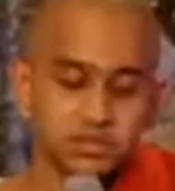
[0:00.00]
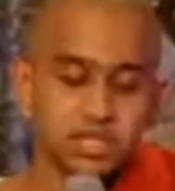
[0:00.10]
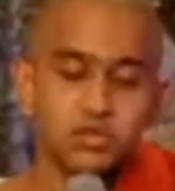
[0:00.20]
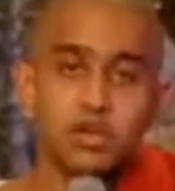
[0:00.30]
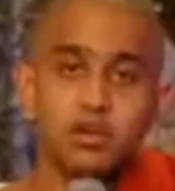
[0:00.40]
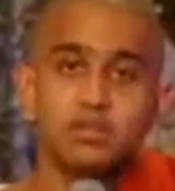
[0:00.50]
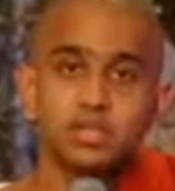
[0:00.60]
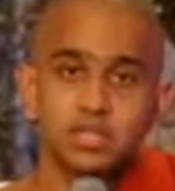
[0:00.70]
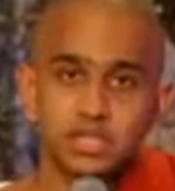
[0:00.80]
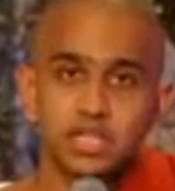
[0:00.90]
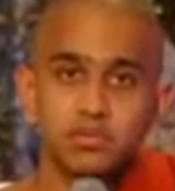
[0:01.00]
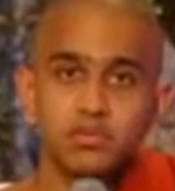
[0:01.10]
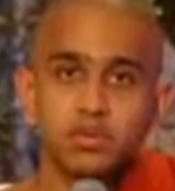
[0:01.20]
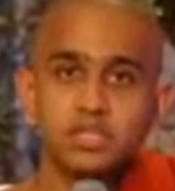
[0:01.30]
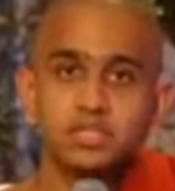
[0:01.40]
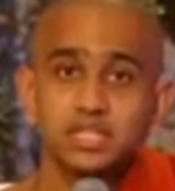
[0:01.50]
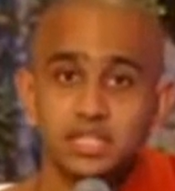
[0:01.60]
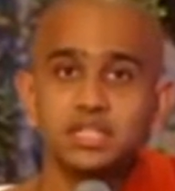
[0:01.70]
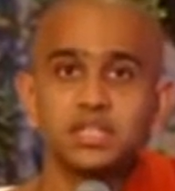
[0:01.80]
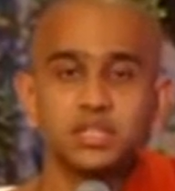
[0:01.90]
that you have heard before is
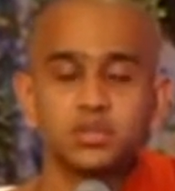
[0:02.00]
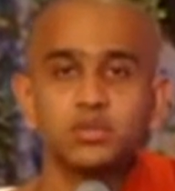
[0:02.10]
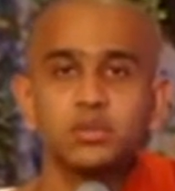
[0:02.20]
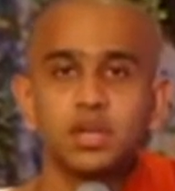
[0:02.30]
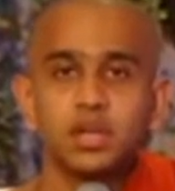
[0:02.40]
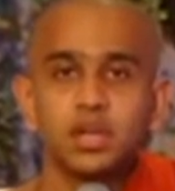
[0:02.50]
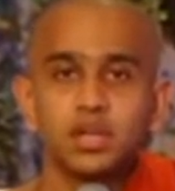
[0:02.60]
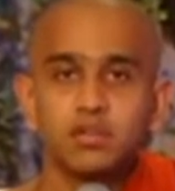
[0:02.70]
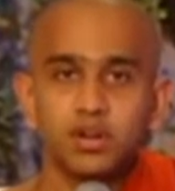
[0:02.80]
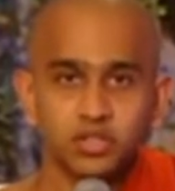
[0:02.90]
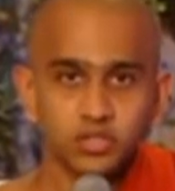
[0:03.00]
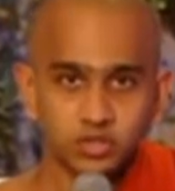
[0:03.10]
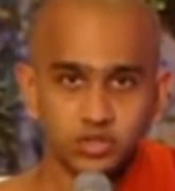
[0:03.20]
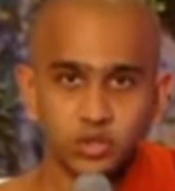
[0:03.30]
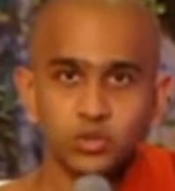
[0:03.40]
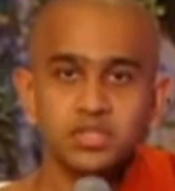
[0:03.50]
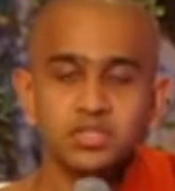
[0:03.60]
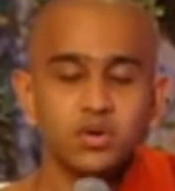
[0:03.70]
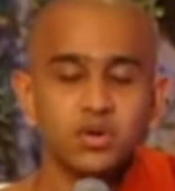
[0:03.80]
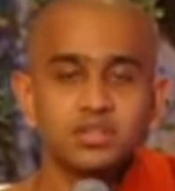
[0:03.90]
hurting you, what you should do is
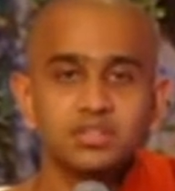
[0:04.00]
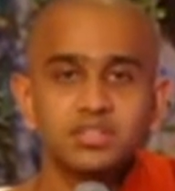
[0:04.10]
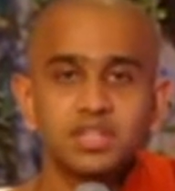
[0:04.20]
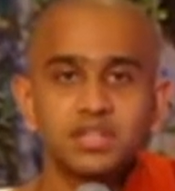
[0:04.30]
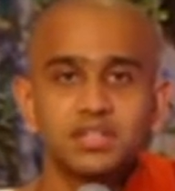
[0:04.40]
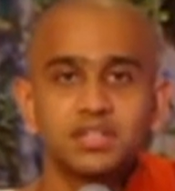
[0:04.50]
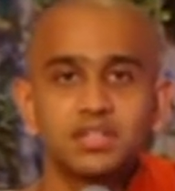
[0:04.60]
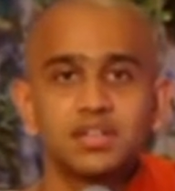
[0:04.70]
don't think